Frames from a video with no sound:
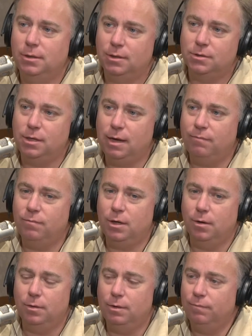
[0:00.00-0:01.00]
So you have, you
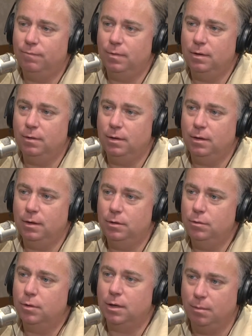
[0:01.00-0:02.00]
know, if uh,
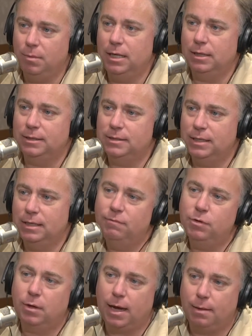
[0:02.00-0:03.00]
you can immediately see
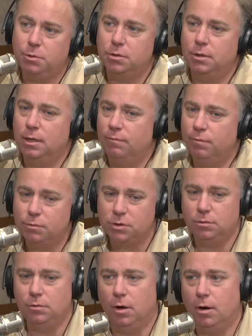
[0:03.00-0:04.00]
if you captured it, if it was
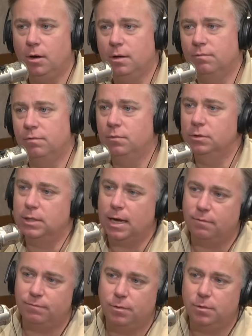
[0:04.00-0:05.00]
too dark, if it was out
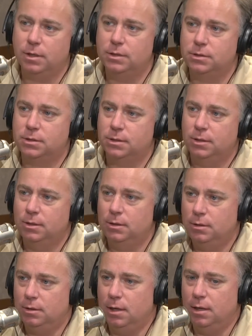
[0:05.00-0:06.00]
of focus,
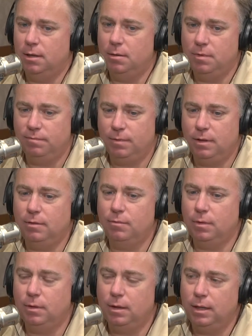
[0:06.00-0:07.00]
um, if anything,
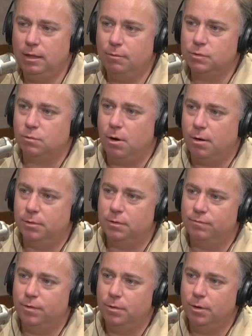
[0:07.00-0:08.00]
anything was wrong with the
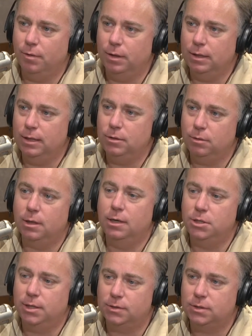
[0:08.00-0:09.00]
photo, and then you can
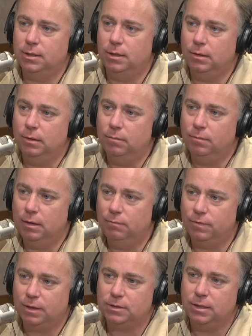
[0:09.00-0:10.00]
adjust it and, and
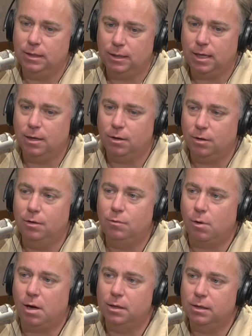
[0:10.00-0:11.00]
fix it and get a good
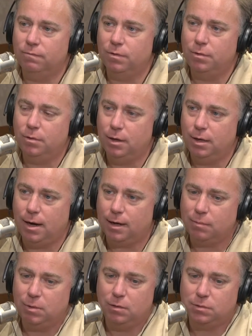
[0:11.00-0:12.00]
quality photo to
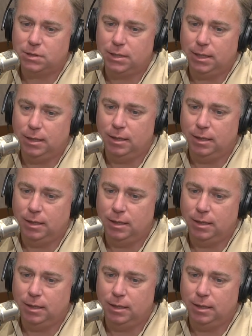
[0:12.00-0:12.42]
document your scene.